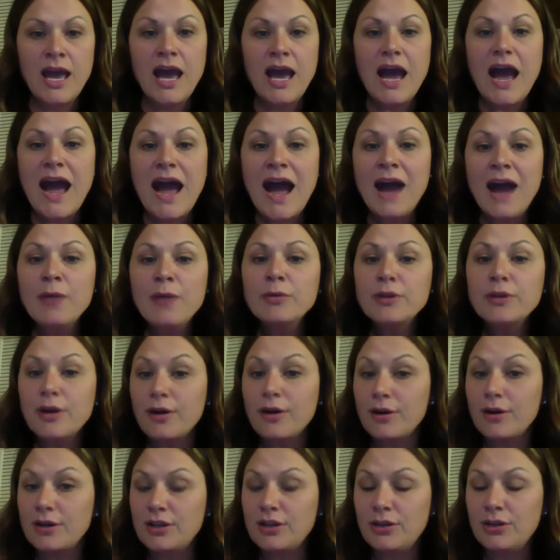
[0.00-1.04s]
I would
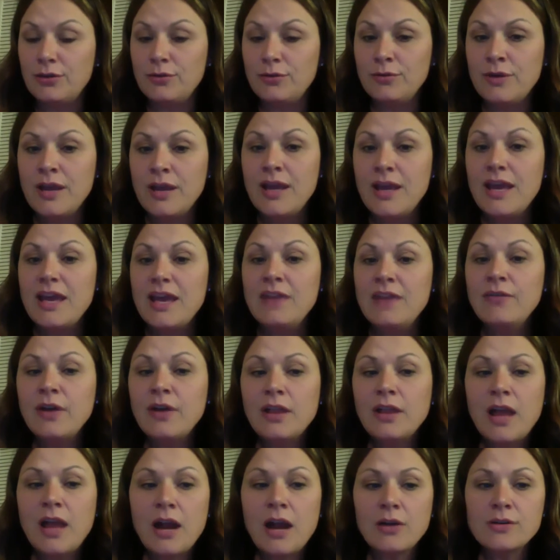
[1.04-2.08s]
argue if
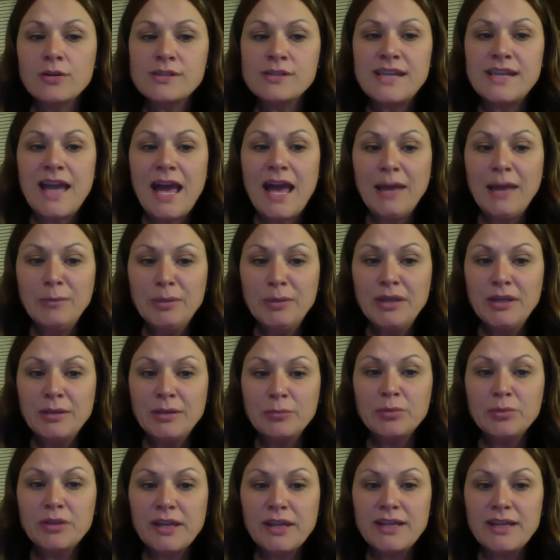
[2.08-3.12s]
holacracy had been in
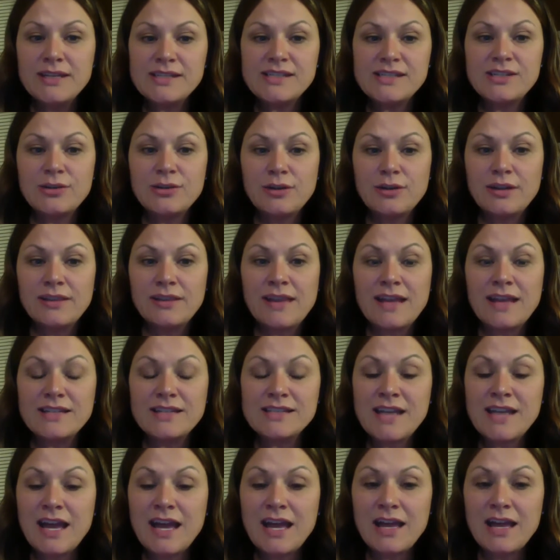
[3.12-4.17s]
place during that
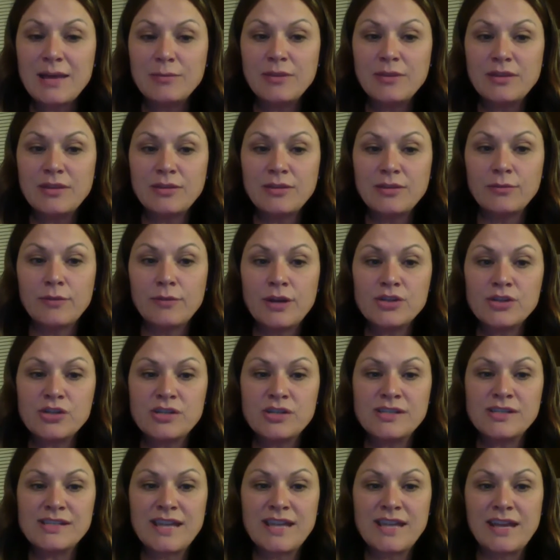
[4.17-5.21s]
time that the
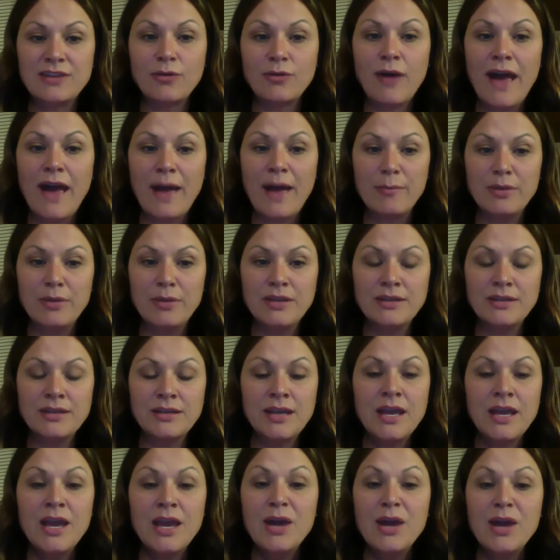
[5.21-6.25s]
Russian scandal happened,
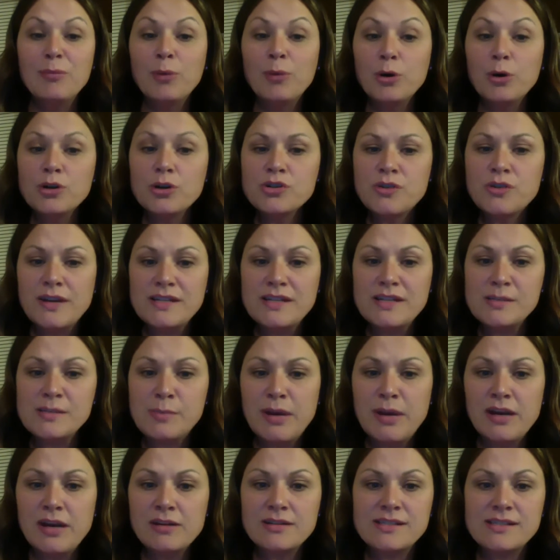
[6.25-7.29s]
more
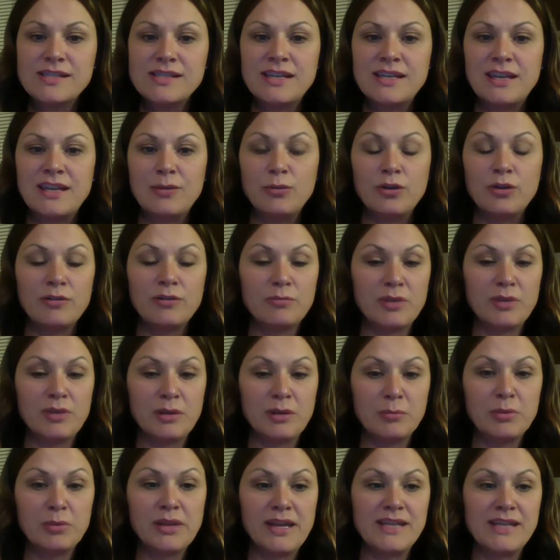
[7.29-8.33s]
transparency would have been in
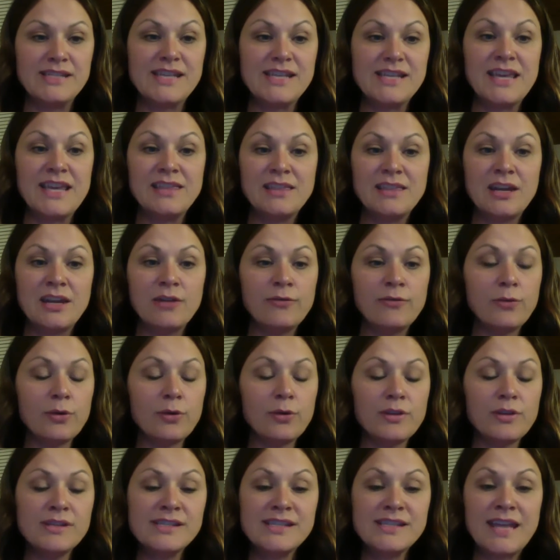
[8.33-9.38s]
place, and therefore
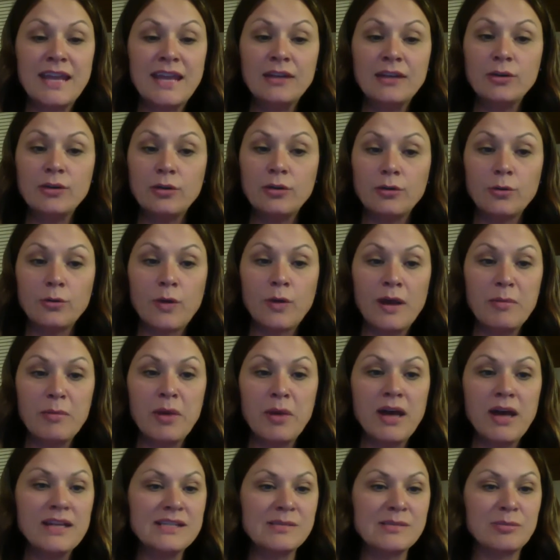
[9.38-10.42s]
the scandal quite
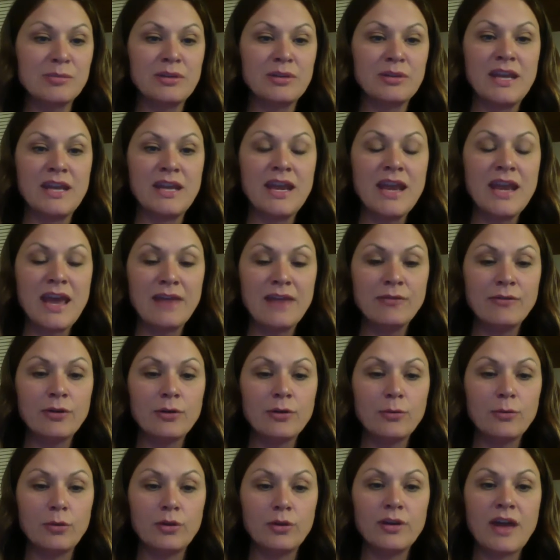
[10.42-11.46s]
possibly never
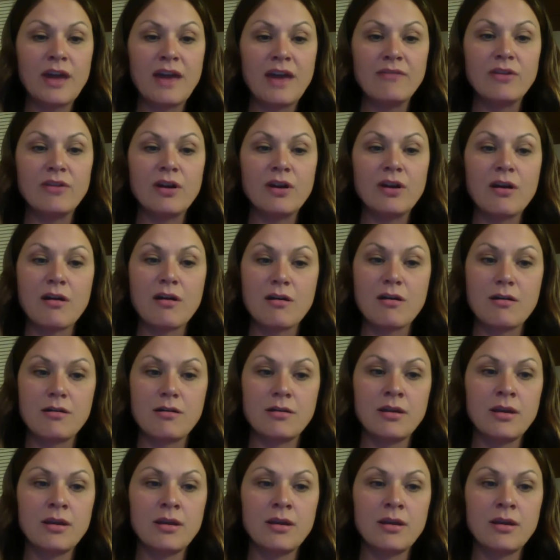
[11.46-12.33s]
would have occurred.